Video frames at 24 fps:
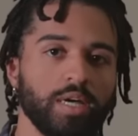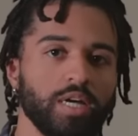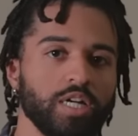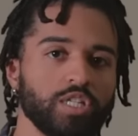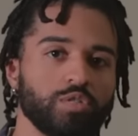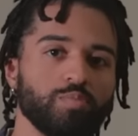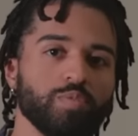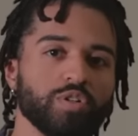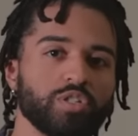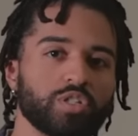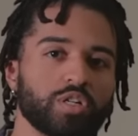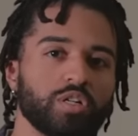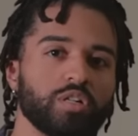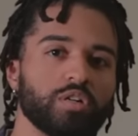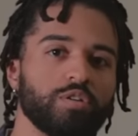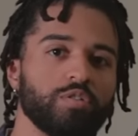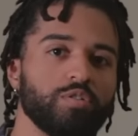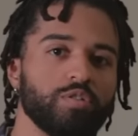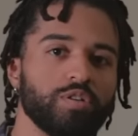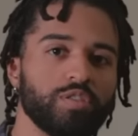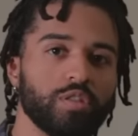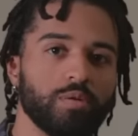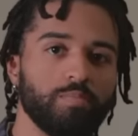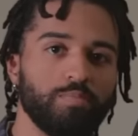It's much
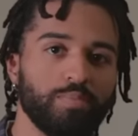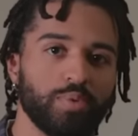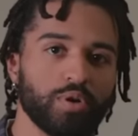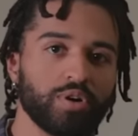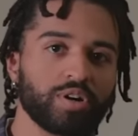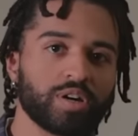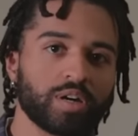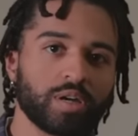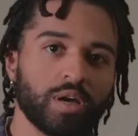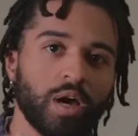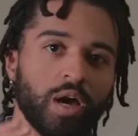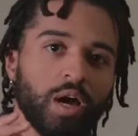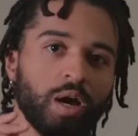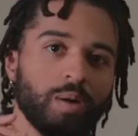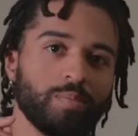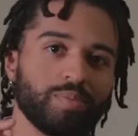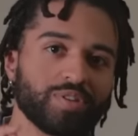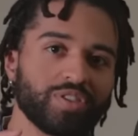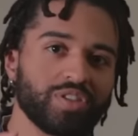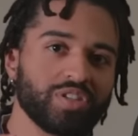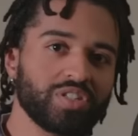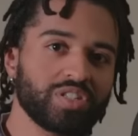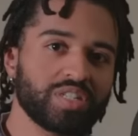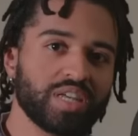clearer in the book,
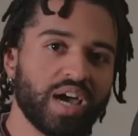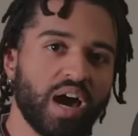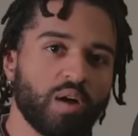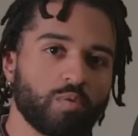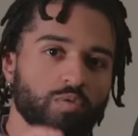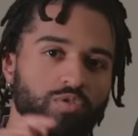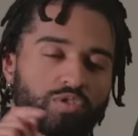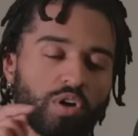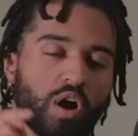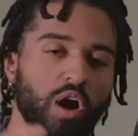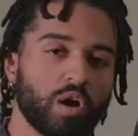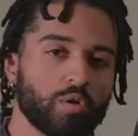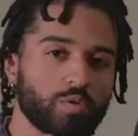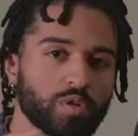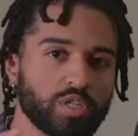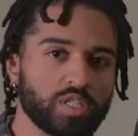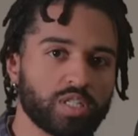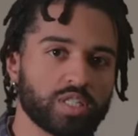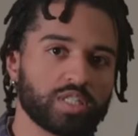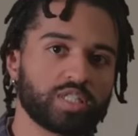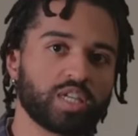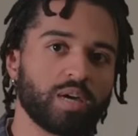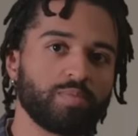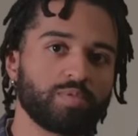but this town was already
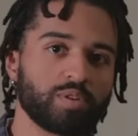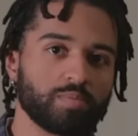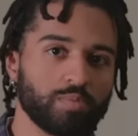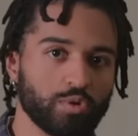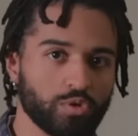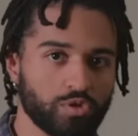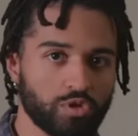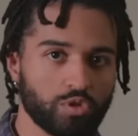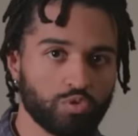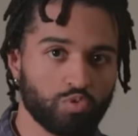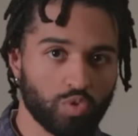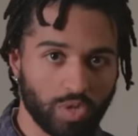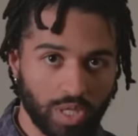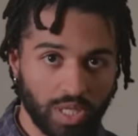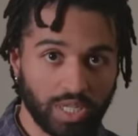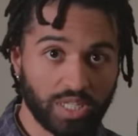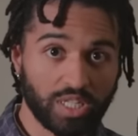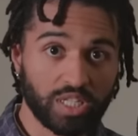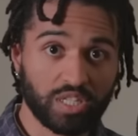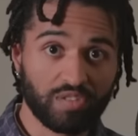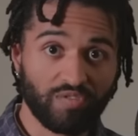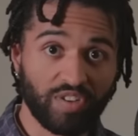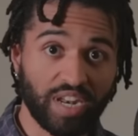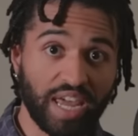susceptible to
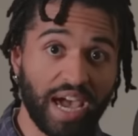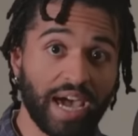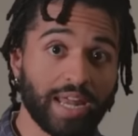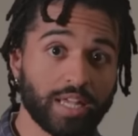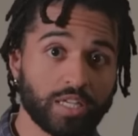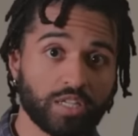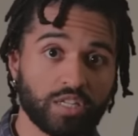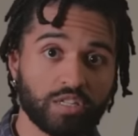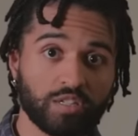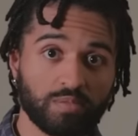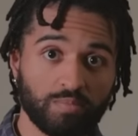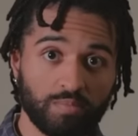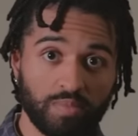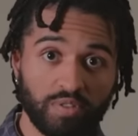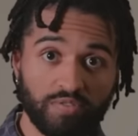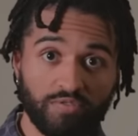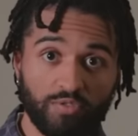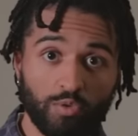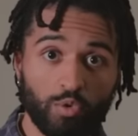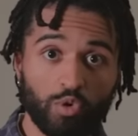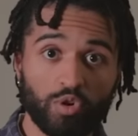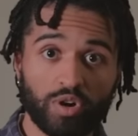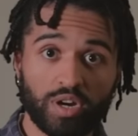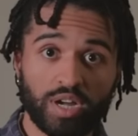religious fanaticism
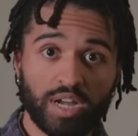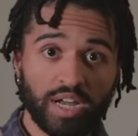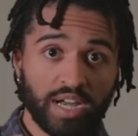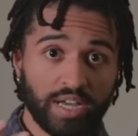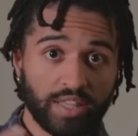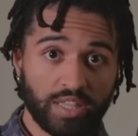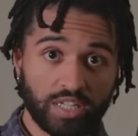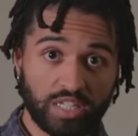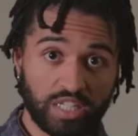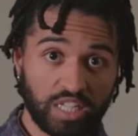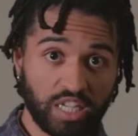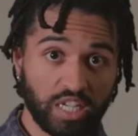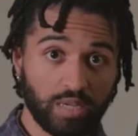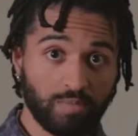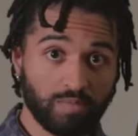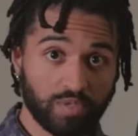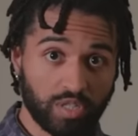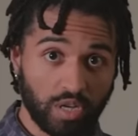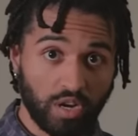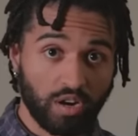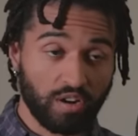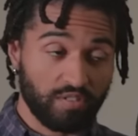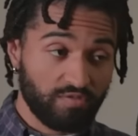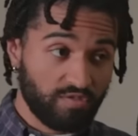before the
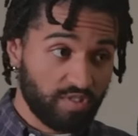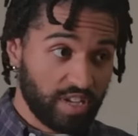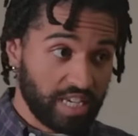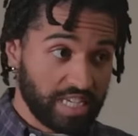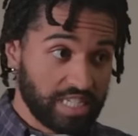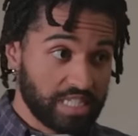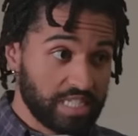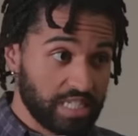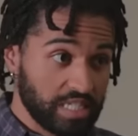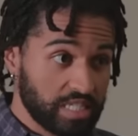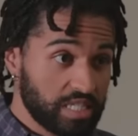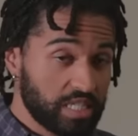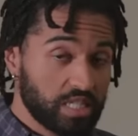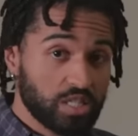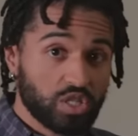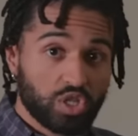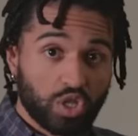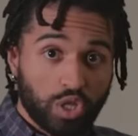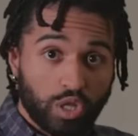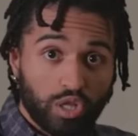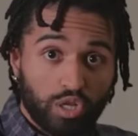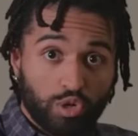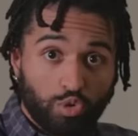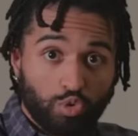seams of
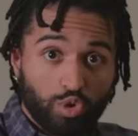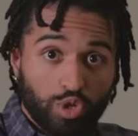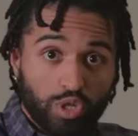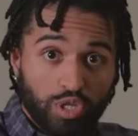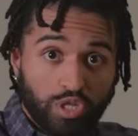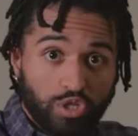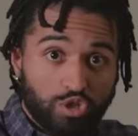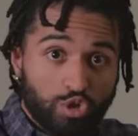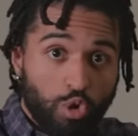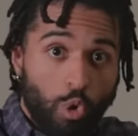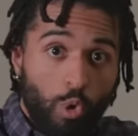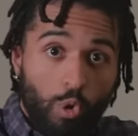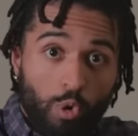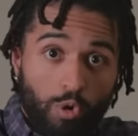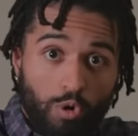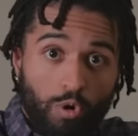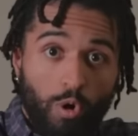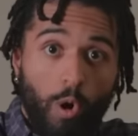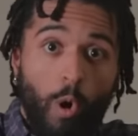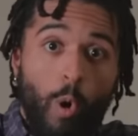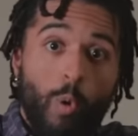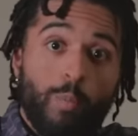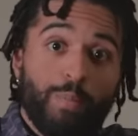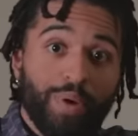existence literally
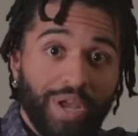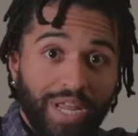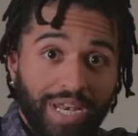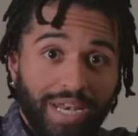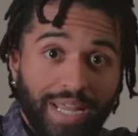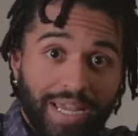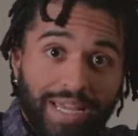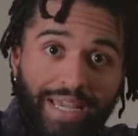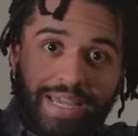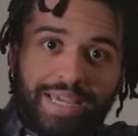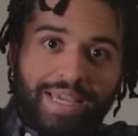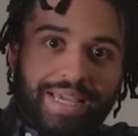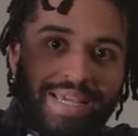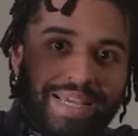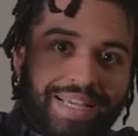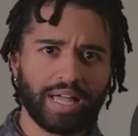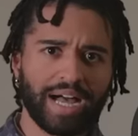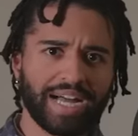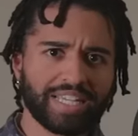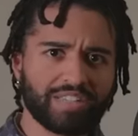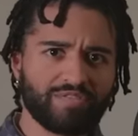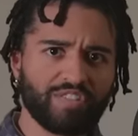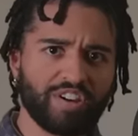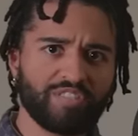tore open. It's not till the
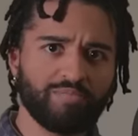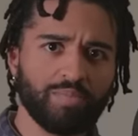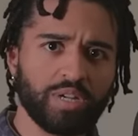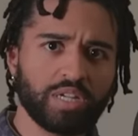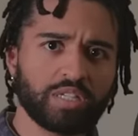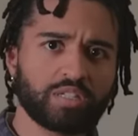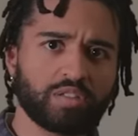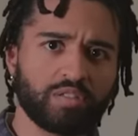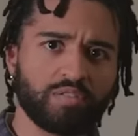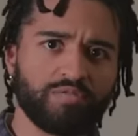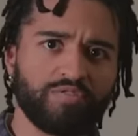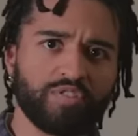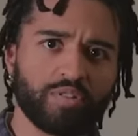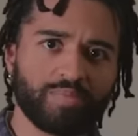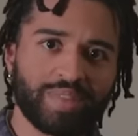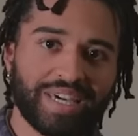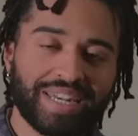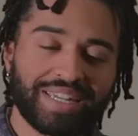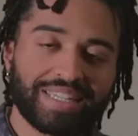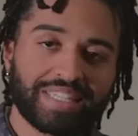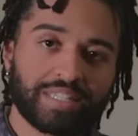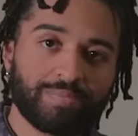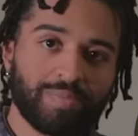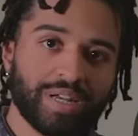last five minutes of the film
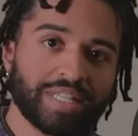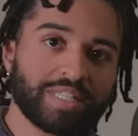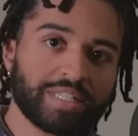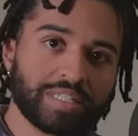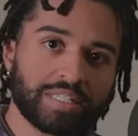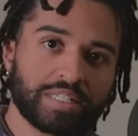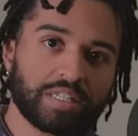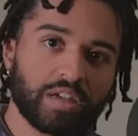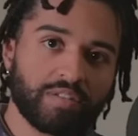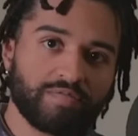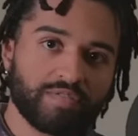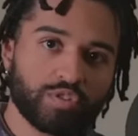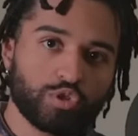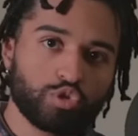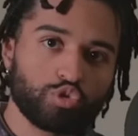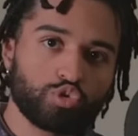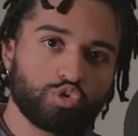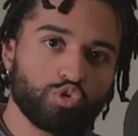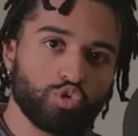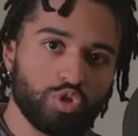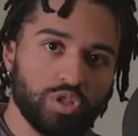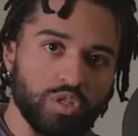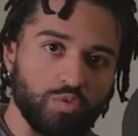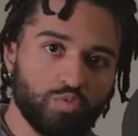that it cements itself as
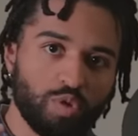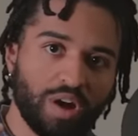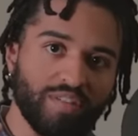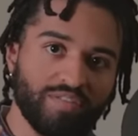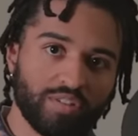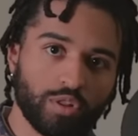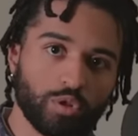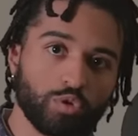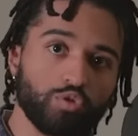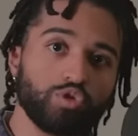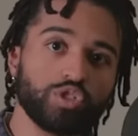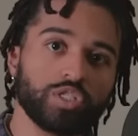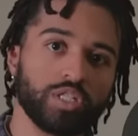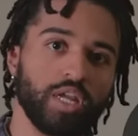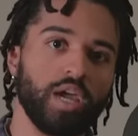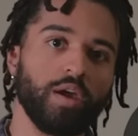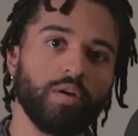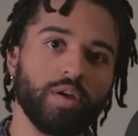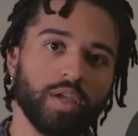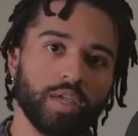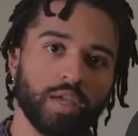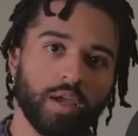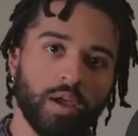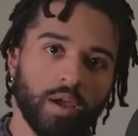truly
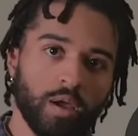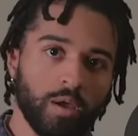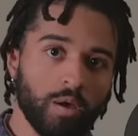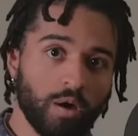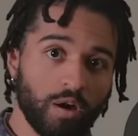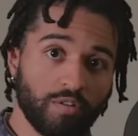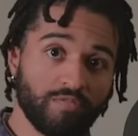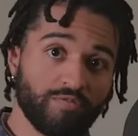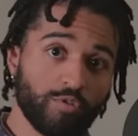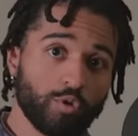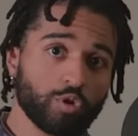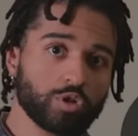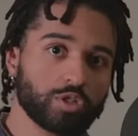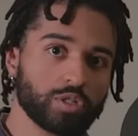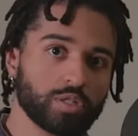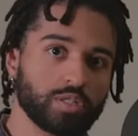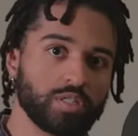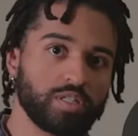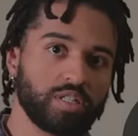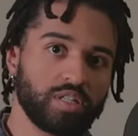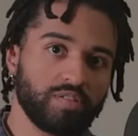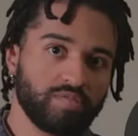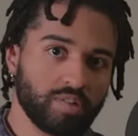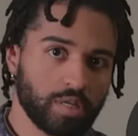revolutionary.
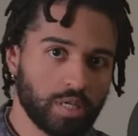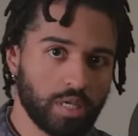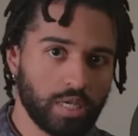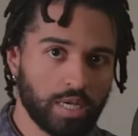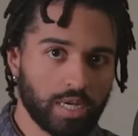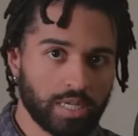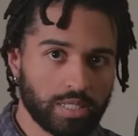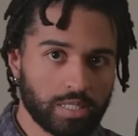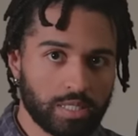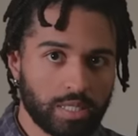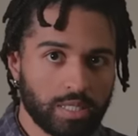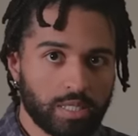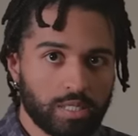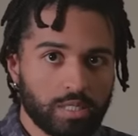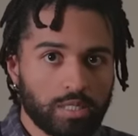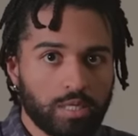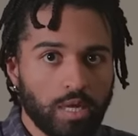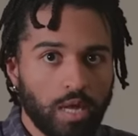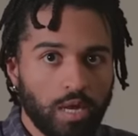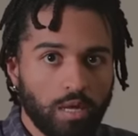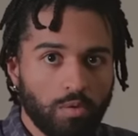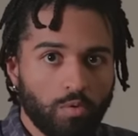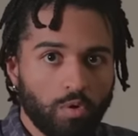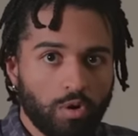Unfortunately, Stephen King has
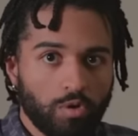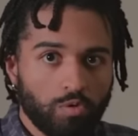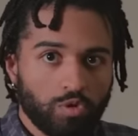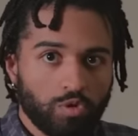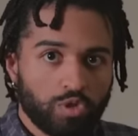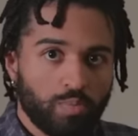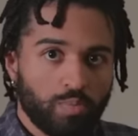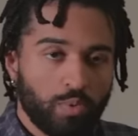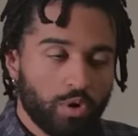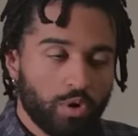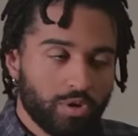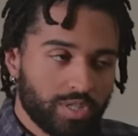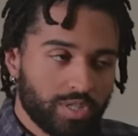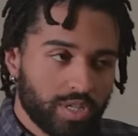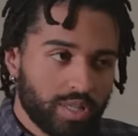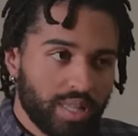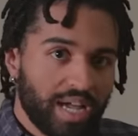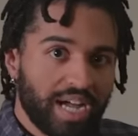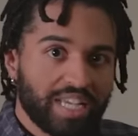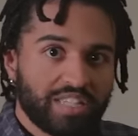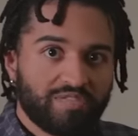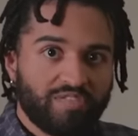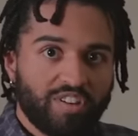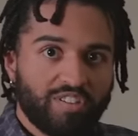sentenced anyone who spoils the
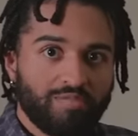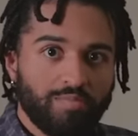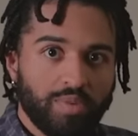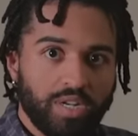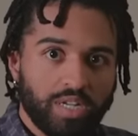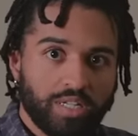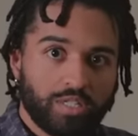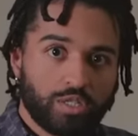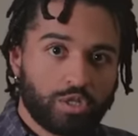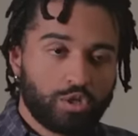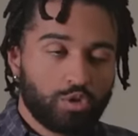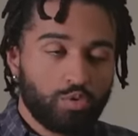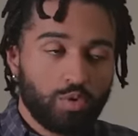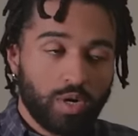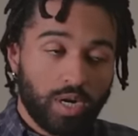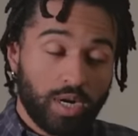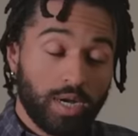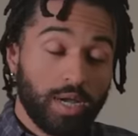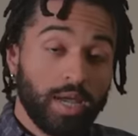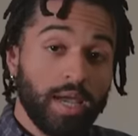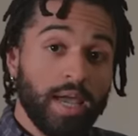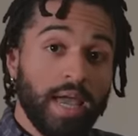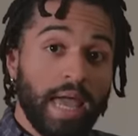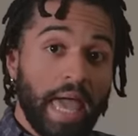last five minutes to uh,
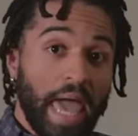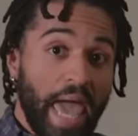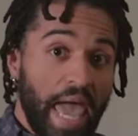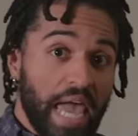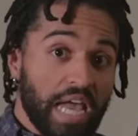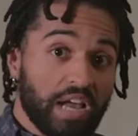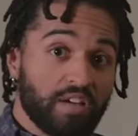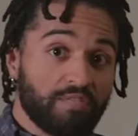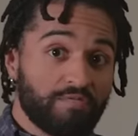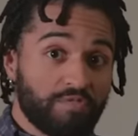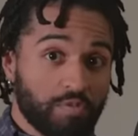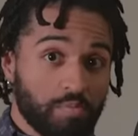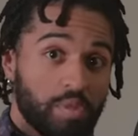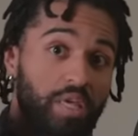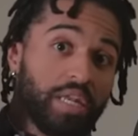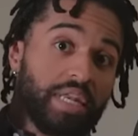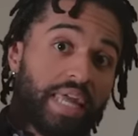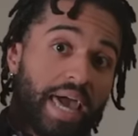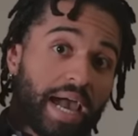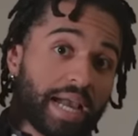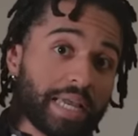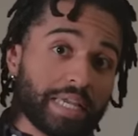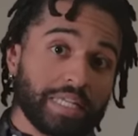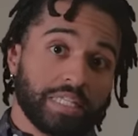hang from the
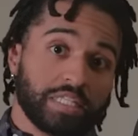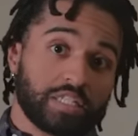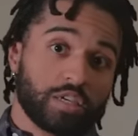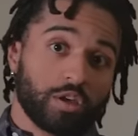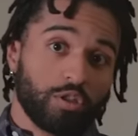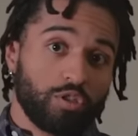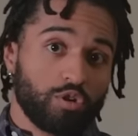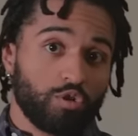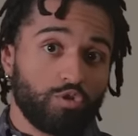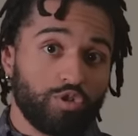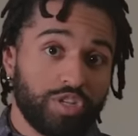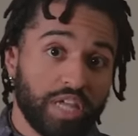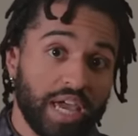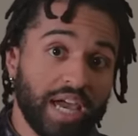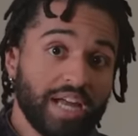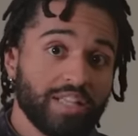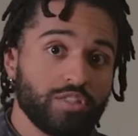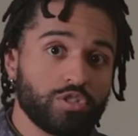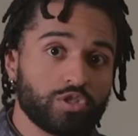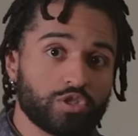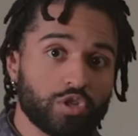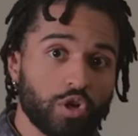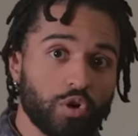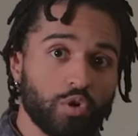neck until they're
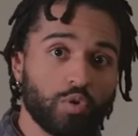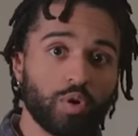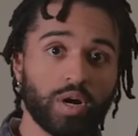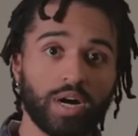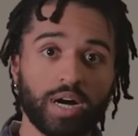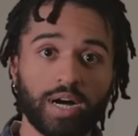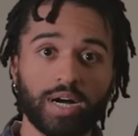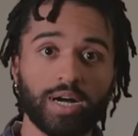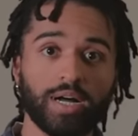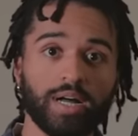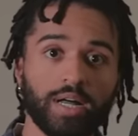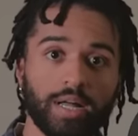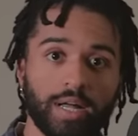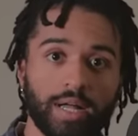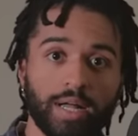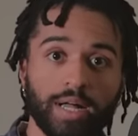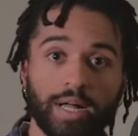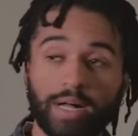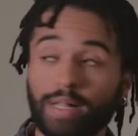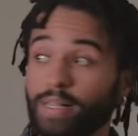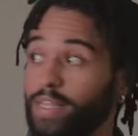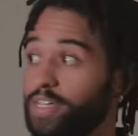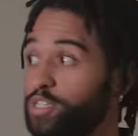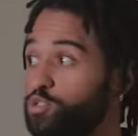dead, so uh,
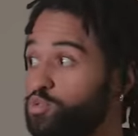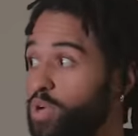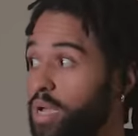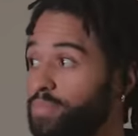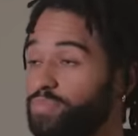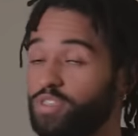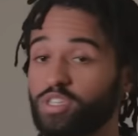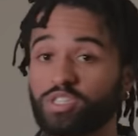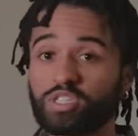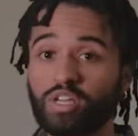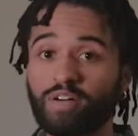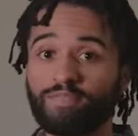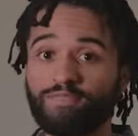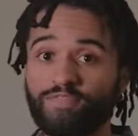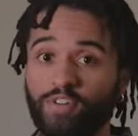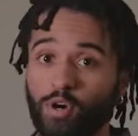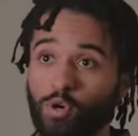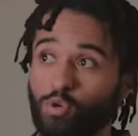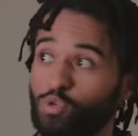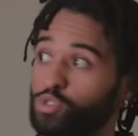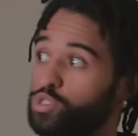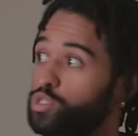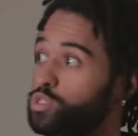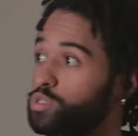let's wrap this up,
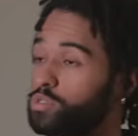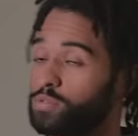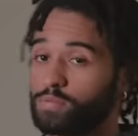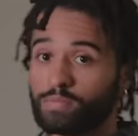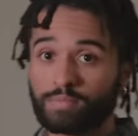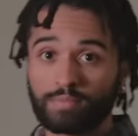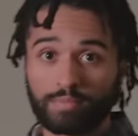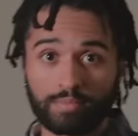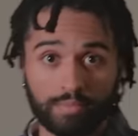folks.